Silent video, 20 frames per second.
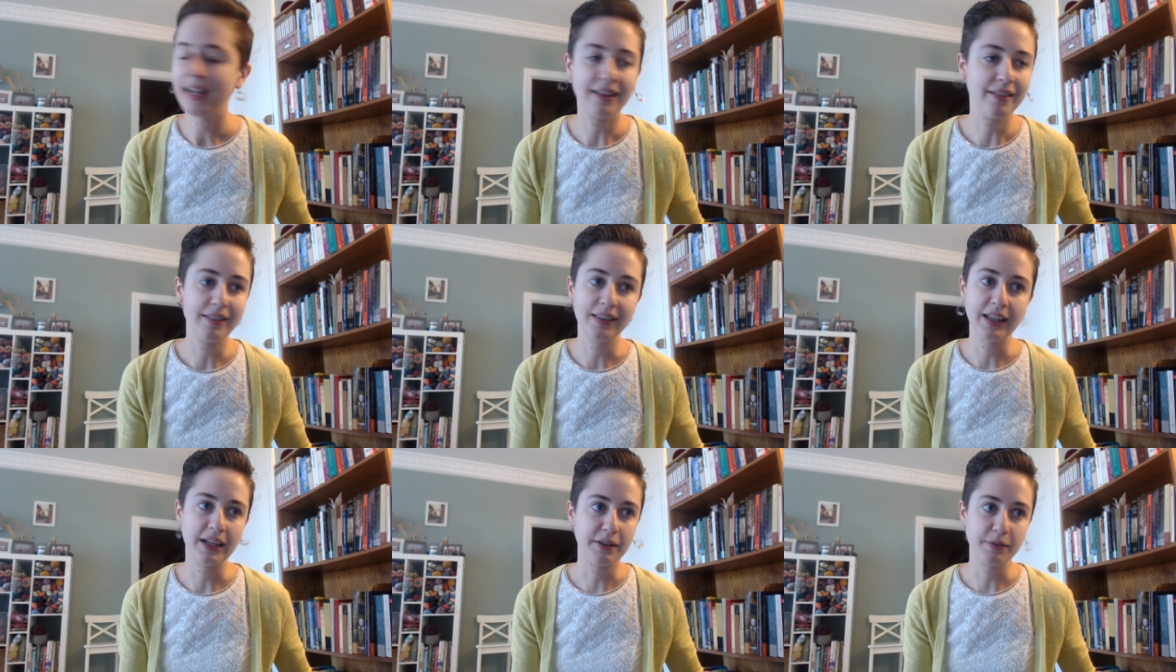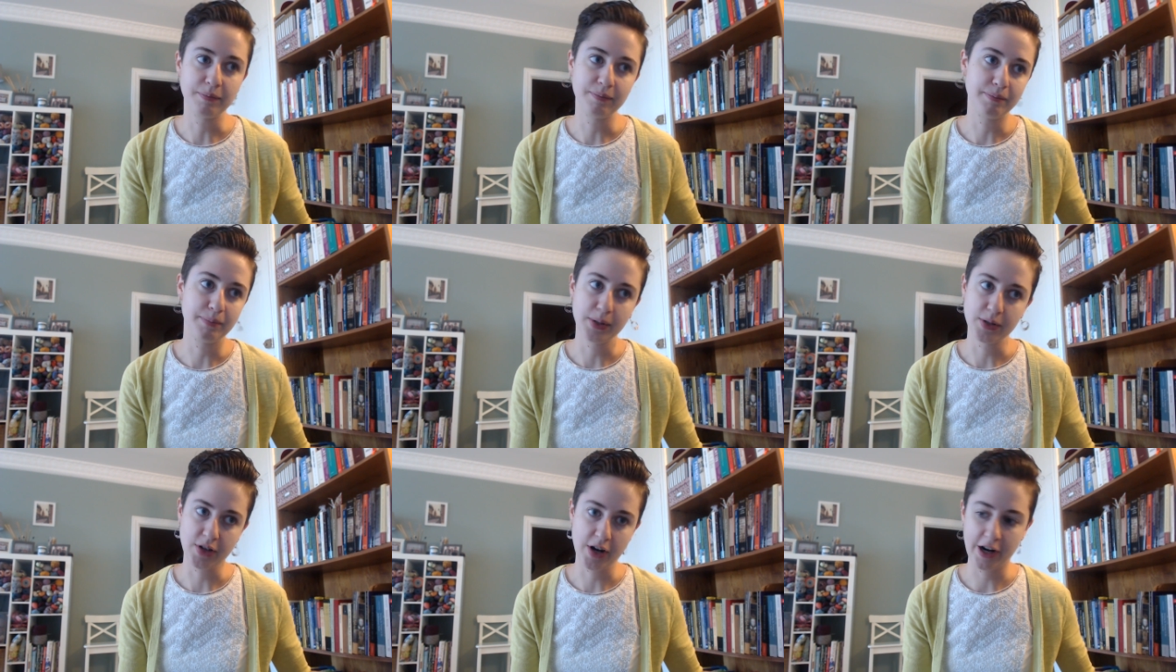they're
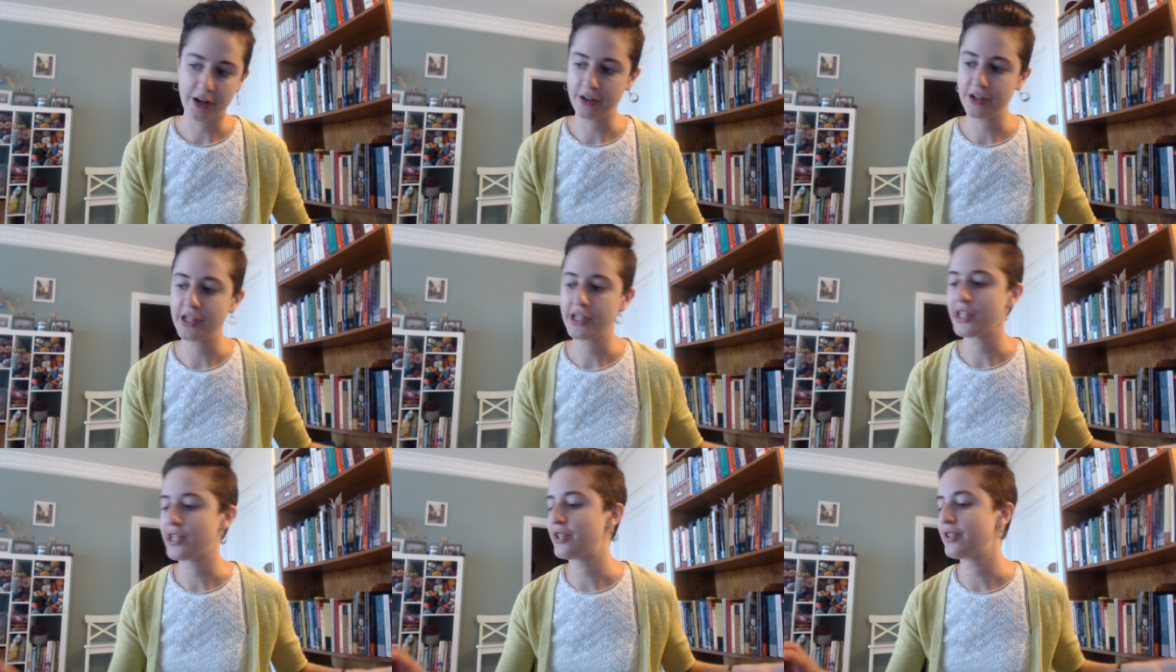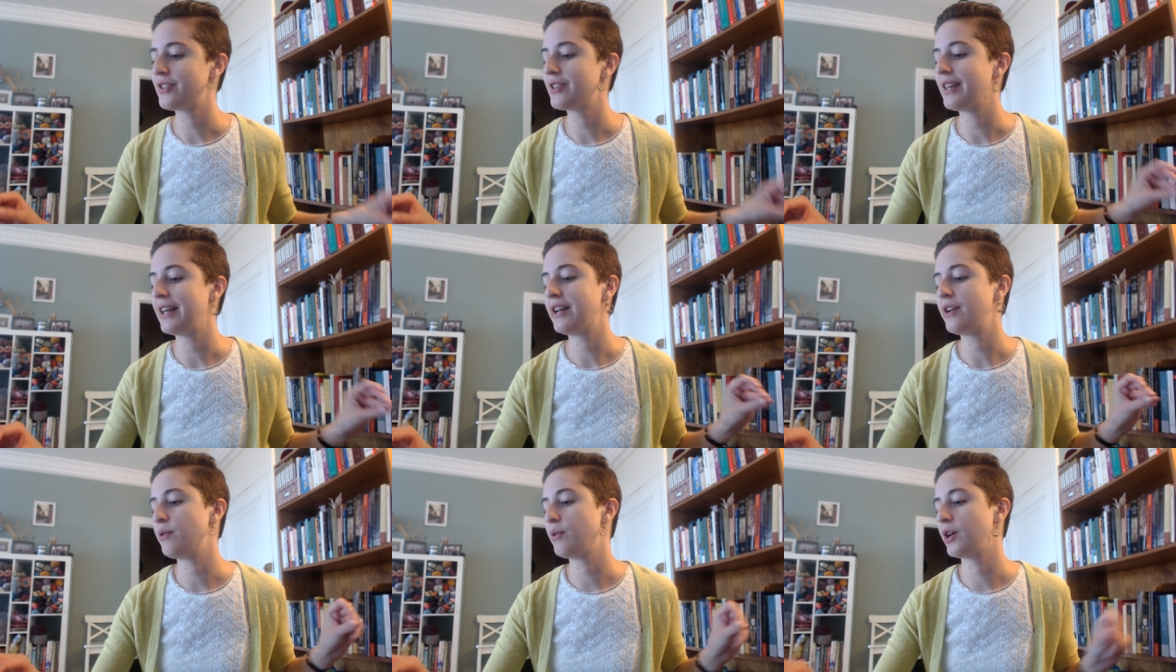bizarre creatures.
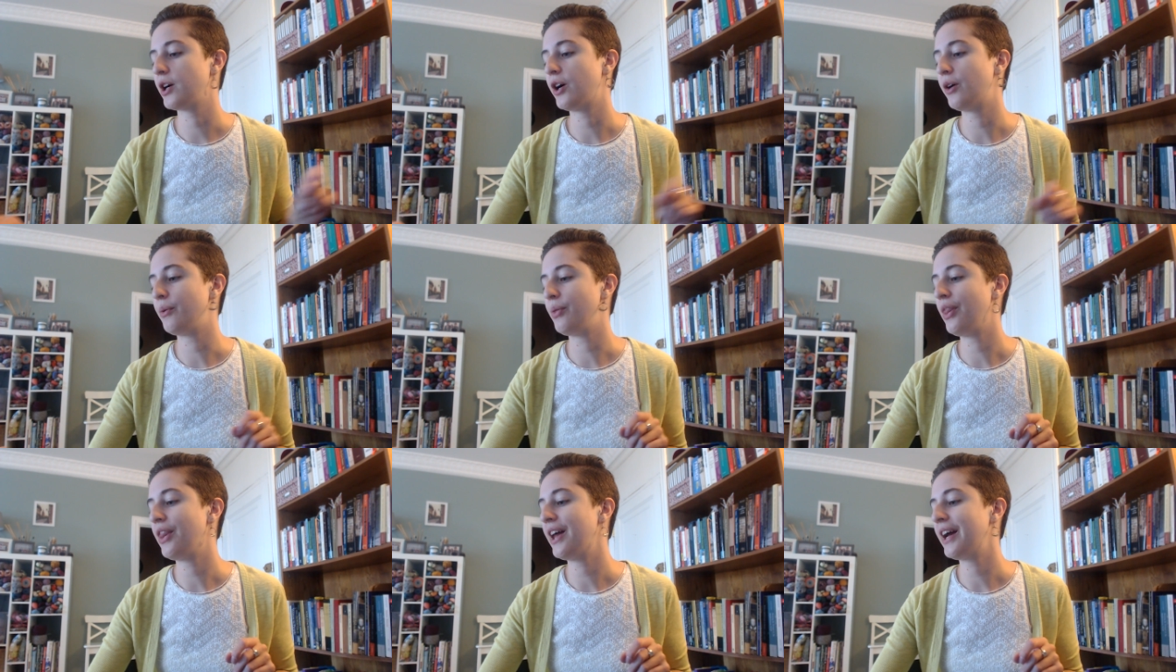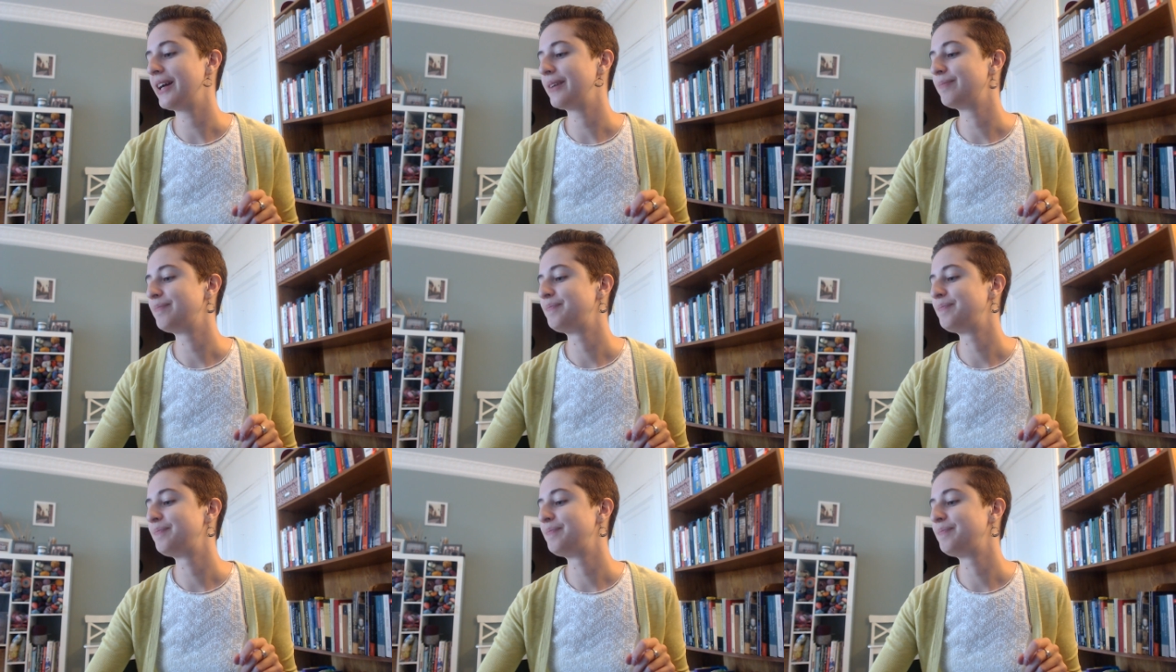They do their own thing.